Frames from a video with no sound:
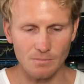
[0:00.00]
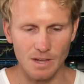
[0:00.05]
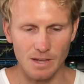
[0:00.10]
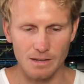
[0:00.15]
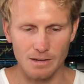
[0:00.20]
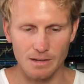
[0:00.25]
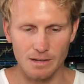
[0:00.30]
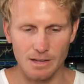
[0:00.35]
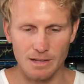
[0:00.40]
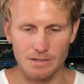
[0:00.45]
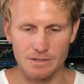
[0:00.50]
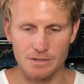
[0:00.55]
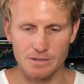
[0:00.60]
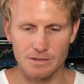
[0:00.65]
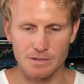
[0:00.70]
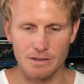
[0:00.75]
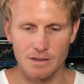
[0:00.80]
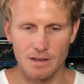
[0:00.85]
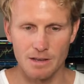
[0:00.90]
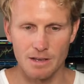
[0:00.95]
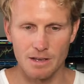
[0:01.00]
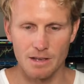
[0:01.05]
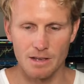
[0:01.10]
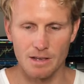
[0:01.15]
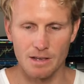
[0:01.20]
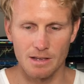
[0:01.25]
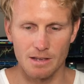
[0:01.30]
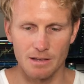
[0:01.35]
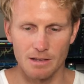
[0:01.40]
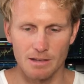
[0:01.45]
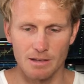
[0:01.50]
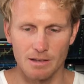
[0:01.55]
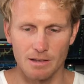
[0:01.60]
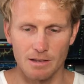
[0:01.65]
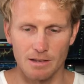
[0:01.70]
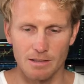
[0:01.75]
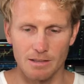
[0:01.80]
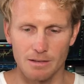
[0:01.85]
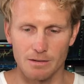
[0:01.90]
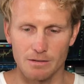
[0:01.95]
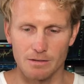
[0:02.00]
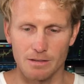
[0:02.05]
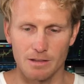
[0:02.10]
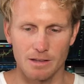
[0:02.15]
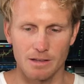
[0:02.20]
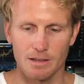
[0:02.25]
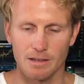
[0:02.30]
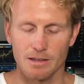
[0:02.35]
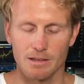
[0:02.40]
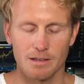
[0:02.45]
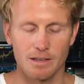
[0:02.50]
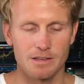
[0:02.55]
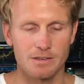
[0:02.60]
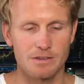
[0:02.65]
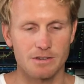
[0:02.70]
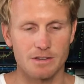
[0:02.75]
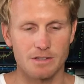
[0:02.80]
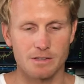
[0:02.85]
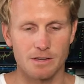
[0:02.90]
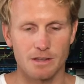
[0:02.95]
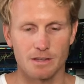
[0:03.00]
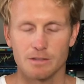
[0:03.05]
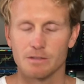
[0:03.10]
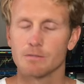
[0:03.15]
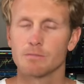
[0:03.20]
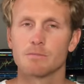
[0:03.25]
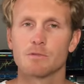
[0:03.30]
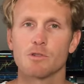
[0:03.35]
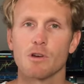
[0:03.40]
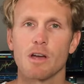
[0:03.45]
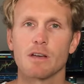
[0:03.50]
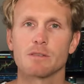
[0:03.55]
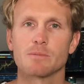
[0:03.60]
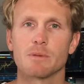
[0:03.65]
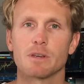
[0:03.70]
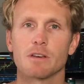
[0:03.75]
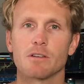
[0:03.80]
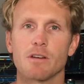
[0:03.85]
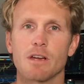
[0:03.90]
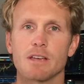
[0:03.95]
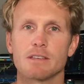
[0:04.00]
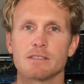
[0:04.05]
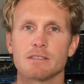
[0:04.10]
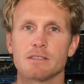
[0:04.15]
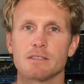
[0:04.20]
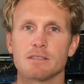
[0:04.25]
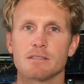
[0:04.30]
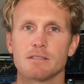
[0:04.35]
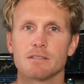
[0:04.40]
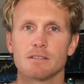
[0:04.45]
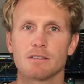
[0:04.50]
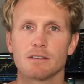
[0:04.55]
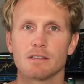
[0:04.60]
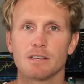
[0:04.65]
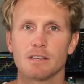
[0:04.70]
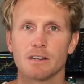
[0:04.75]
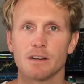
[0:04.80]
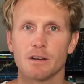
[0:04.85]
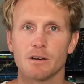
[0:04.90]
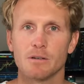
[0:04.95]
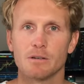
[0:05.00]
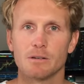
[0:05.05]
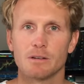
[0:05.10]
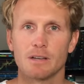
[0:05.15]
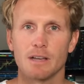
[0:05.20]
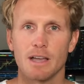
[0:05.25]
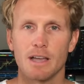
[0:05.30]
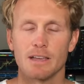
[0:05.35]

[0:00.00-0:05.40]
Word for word: And it's, it's just, it drives me crazy, you know?